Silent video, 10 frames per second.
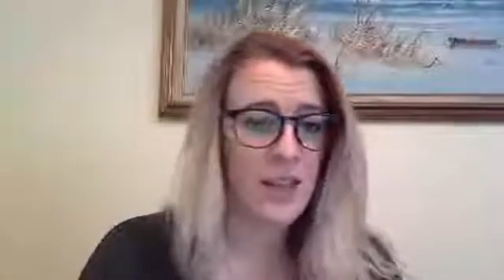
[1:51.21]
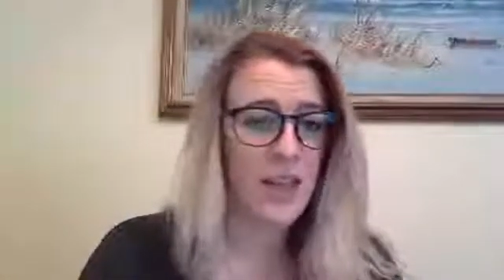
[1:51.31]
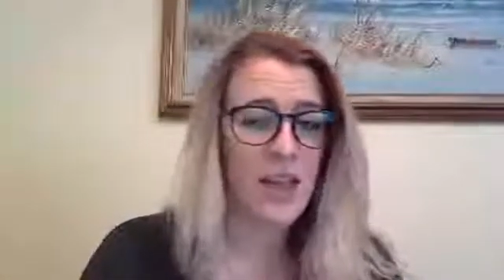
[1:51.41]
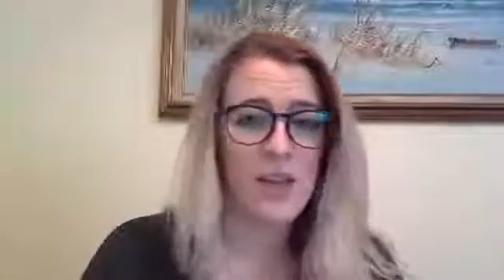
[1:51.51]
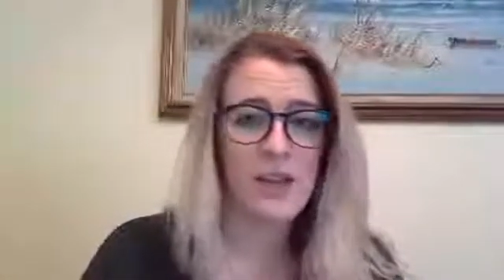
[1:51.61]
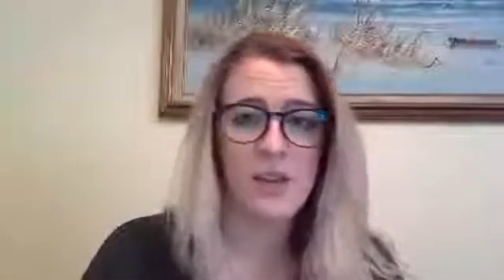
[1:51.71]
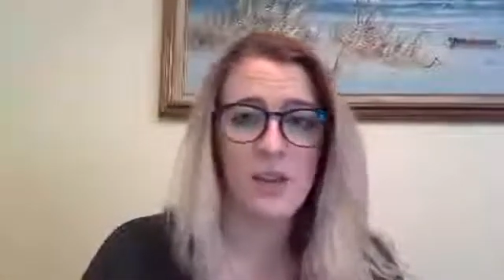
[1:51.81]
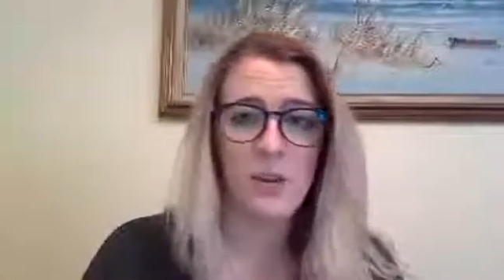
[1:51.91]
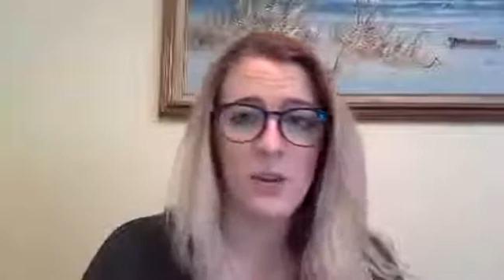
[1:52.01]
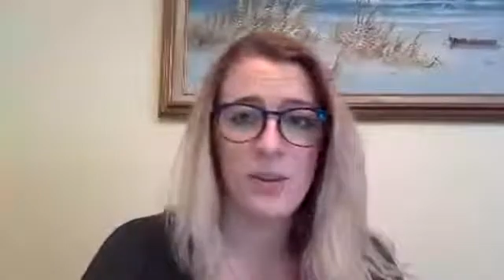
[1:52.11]
And in the
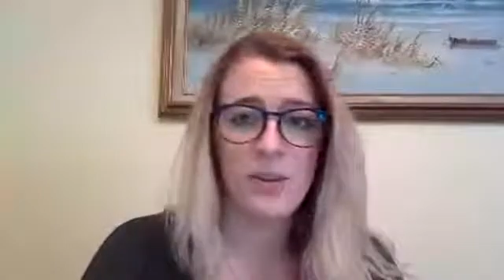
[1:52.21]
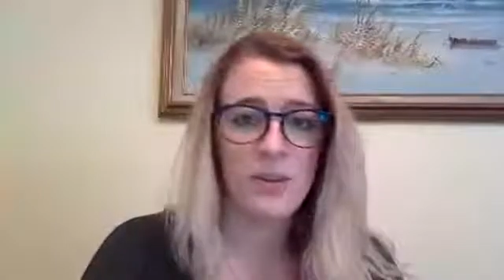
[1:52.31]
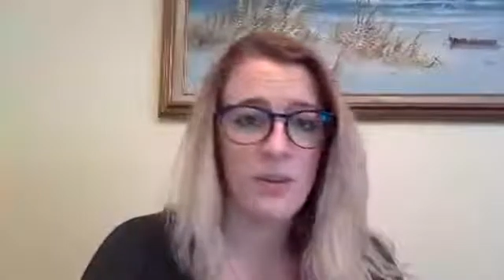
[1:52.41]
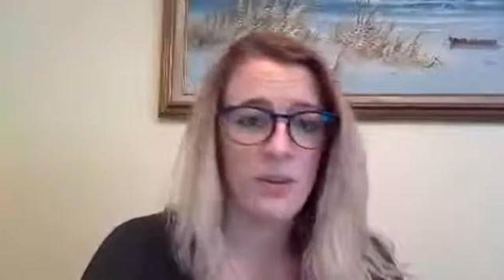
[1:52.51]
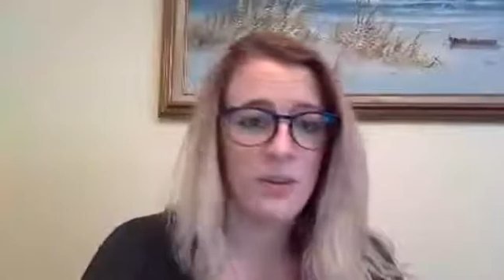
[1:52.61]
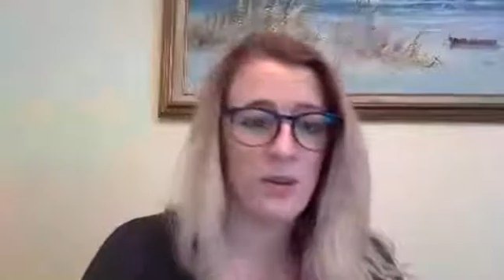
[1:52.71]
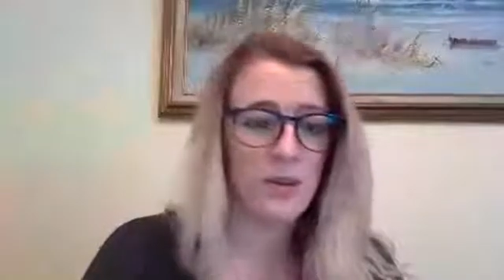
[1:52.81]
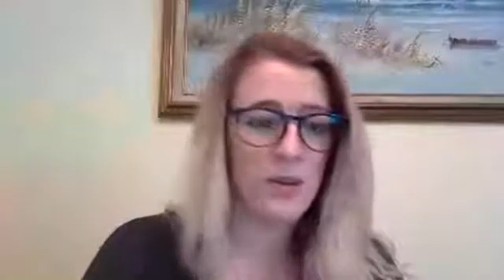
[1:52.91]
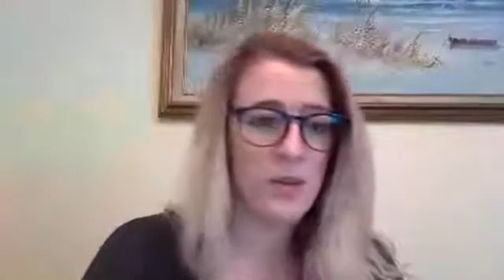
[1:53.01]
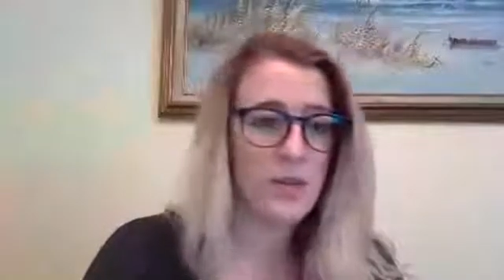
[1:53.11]
course of
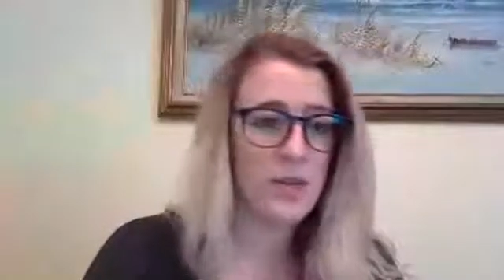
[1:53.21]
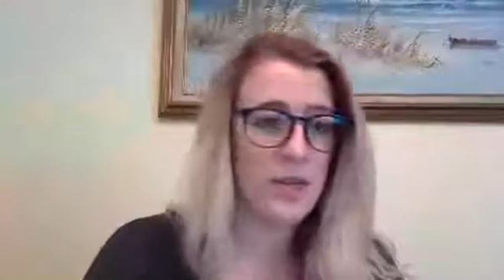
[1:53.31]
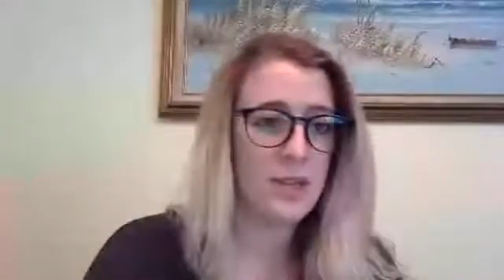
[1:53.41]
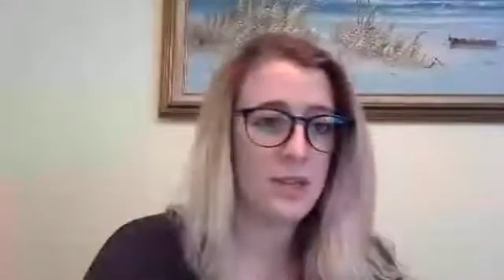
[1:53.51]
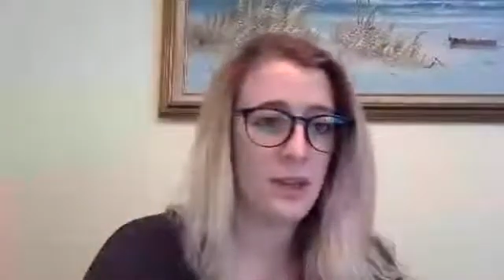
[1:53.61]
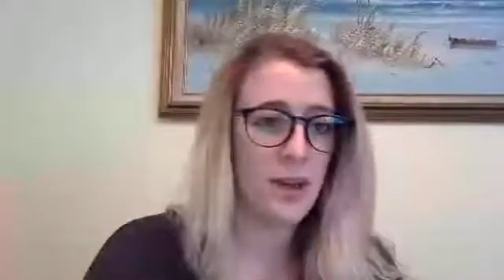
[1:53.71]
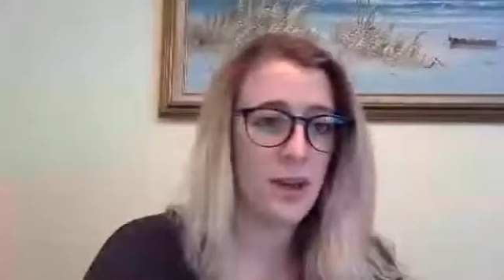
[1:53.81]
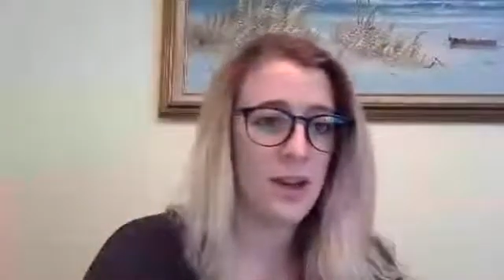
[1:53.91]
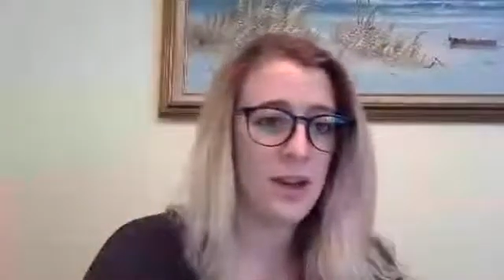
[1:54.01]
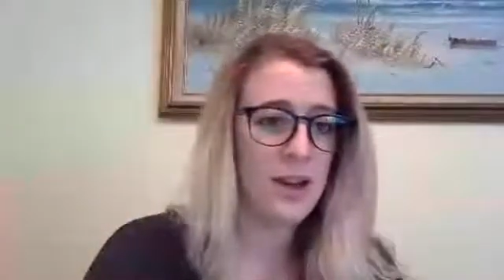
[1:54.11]
doing this
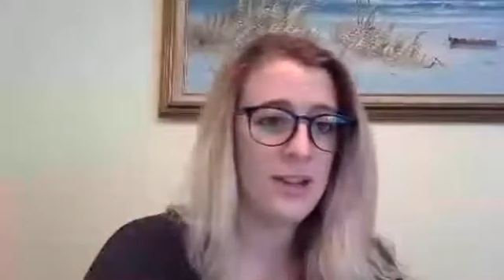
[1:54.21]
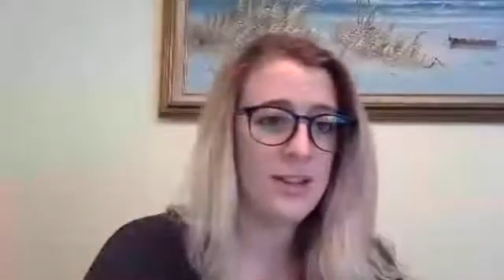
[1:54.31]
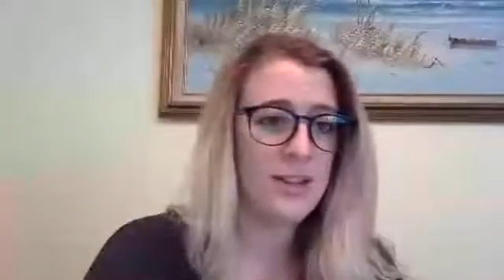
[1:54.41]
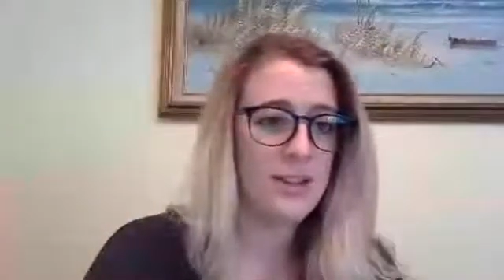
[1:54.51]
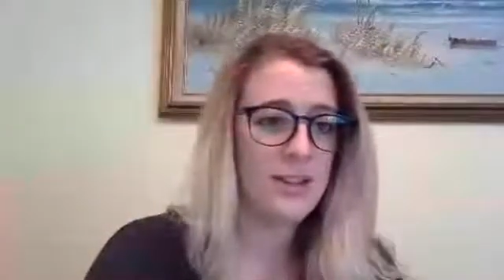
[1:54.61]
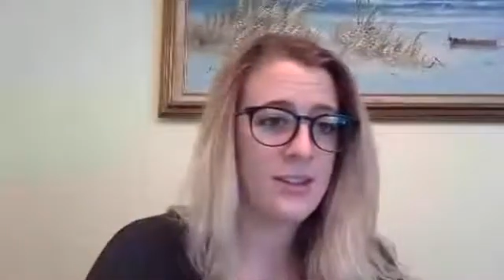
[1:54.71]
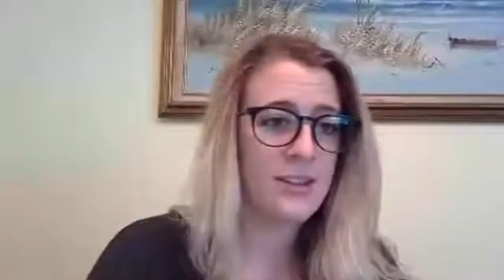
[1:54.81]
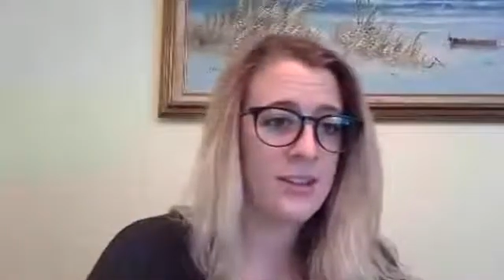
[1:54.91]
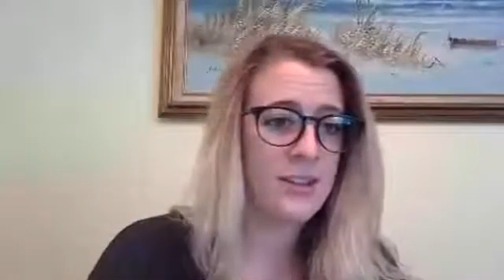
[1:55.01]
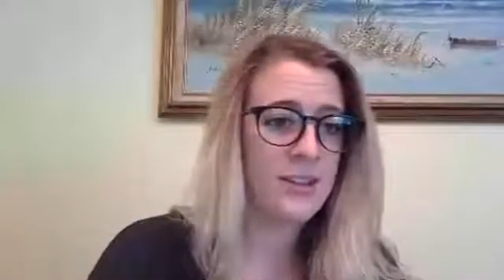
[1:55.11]
blog, I did a
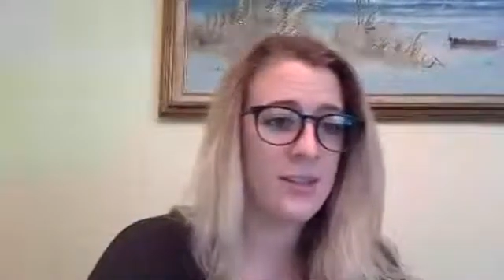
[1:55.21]
little